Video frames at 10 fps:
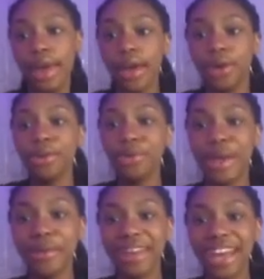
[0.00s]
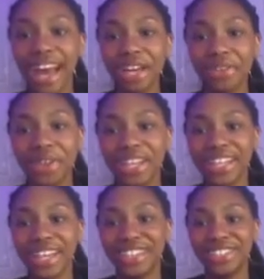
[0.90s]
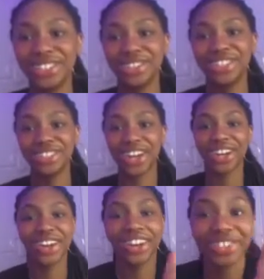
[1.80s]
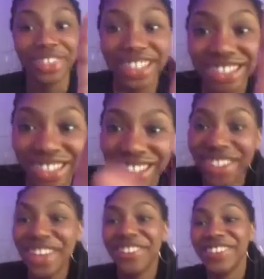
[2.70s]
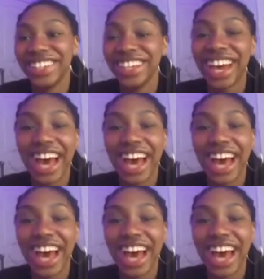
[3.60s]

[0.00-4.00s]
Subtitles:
Ooh, maybe I will like do the try on haul with this on. But yeah, I